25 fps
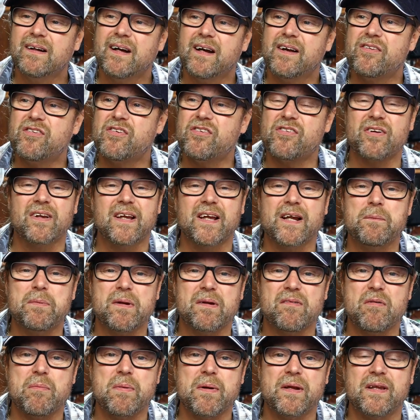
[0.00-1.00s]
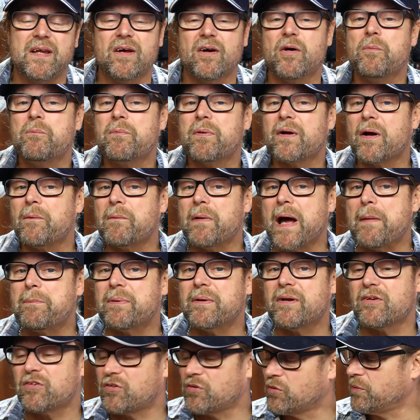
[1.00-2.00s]
It's just a little bit of a big deal. But I'm
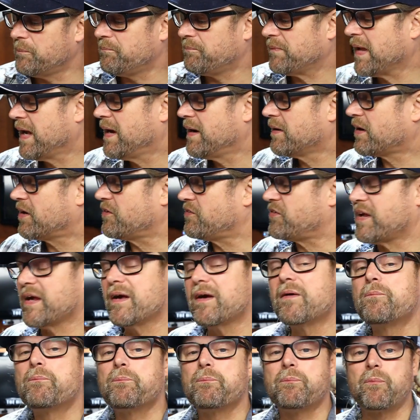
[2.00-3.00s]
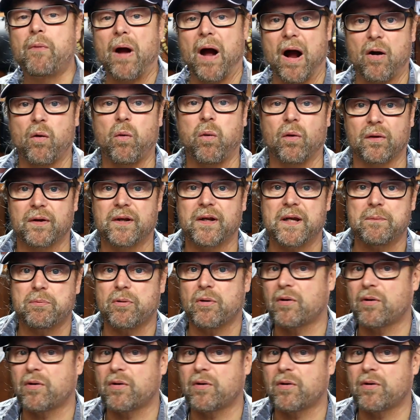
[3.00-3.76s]
happy to do them because they're a quality